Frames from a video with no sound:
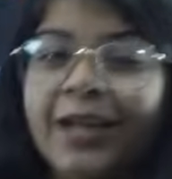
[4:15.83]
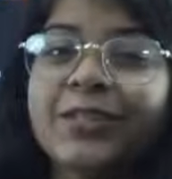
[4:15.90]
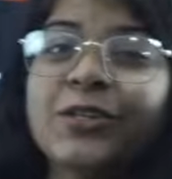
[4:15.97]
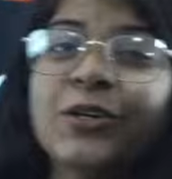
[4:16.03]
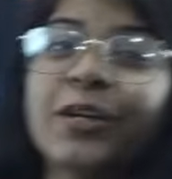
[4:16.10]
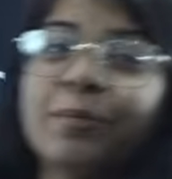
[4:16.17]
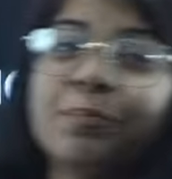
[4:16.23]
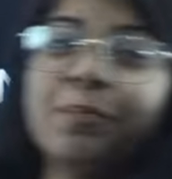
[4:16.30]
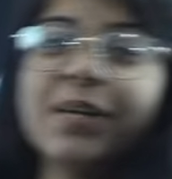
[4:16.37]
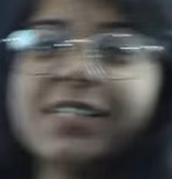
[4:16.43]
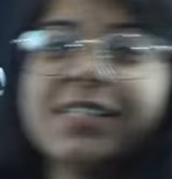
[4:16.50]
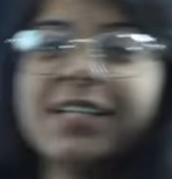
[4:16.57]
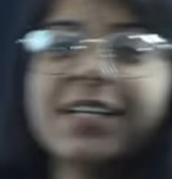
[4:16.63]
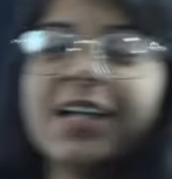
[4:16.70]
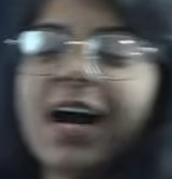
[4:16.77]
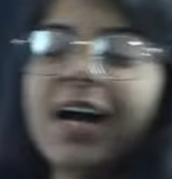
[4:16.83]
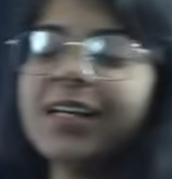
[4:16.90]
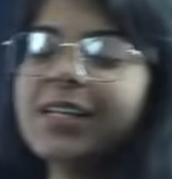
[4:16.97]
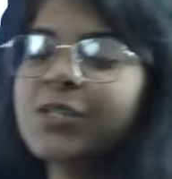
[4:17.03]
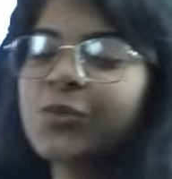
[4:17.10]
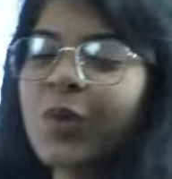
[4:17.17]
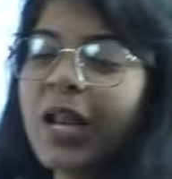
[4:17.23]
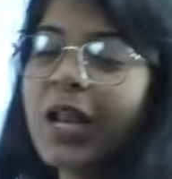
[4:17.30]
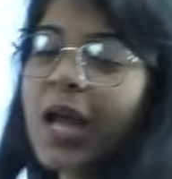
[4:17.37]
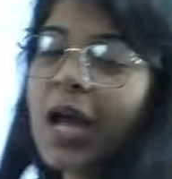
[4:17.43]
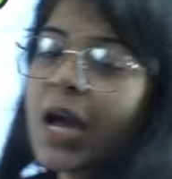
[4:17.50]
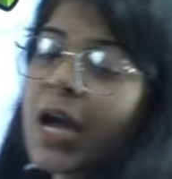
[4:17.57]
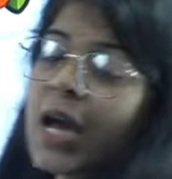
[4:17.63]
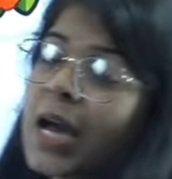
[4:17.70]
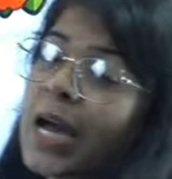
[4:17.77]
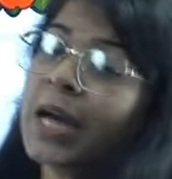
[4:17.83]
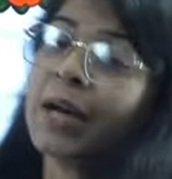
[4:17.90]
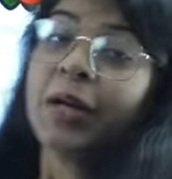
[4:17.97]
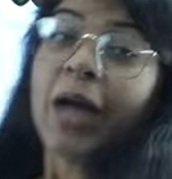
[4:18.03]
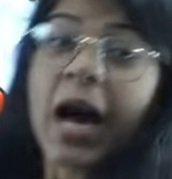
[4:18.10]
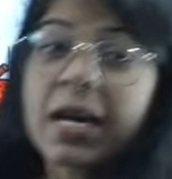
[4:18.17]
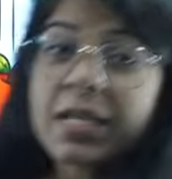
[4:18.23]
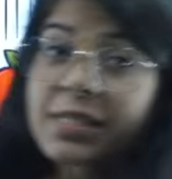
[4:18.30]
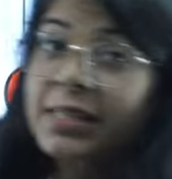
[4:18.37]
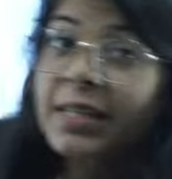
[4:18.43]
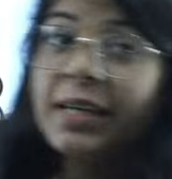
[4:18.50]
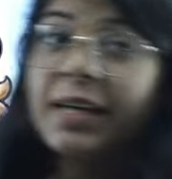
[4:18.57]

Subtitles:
so you can press that heart as well. Asking